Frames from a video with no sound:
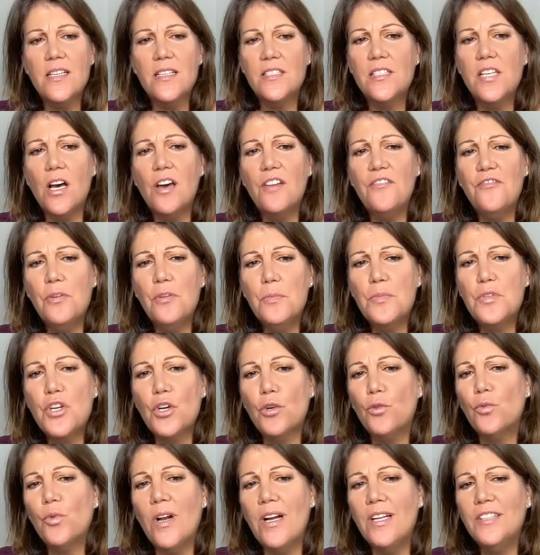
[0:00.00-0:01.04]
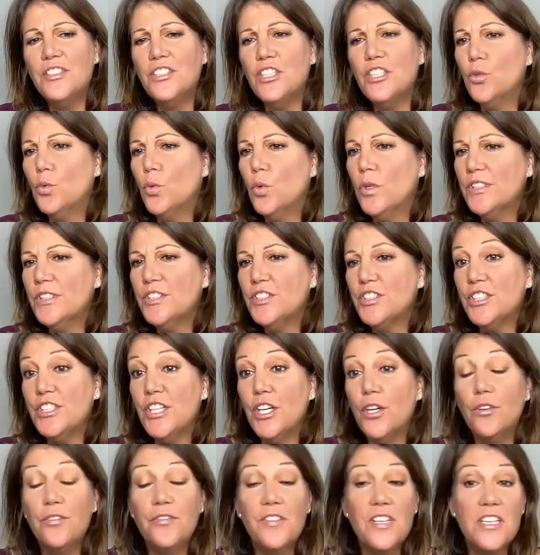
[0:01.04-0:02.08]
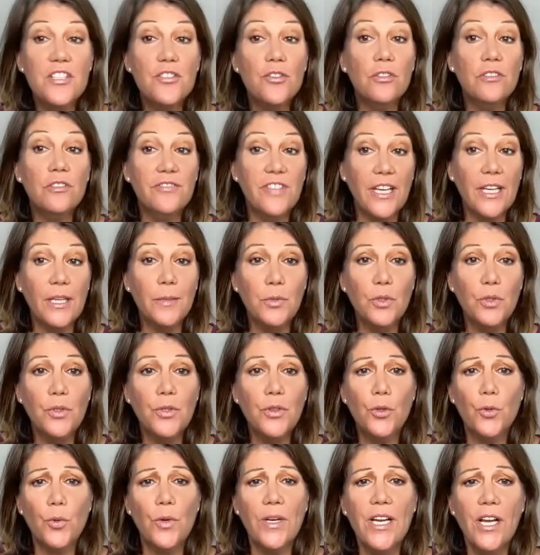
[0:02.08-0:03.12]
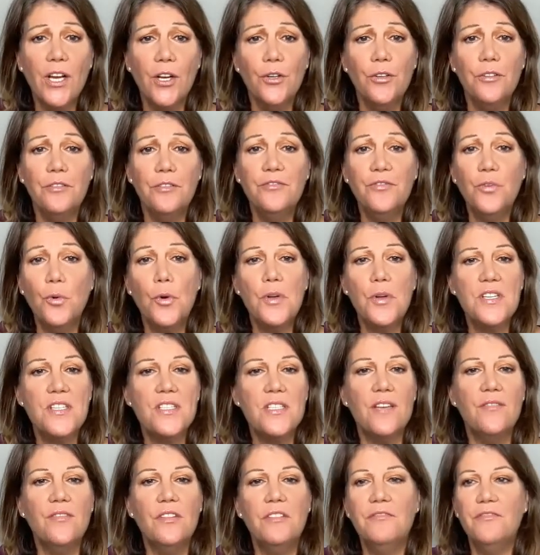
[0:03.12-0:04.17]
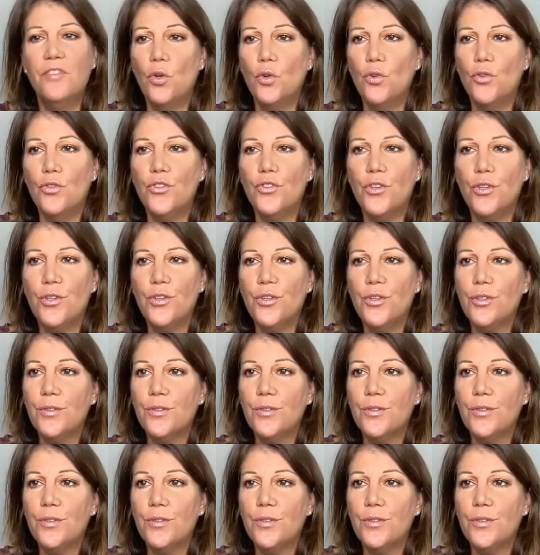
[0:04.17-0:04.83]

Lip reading: Todd from Toronto wants to know if these are available in 347 volt.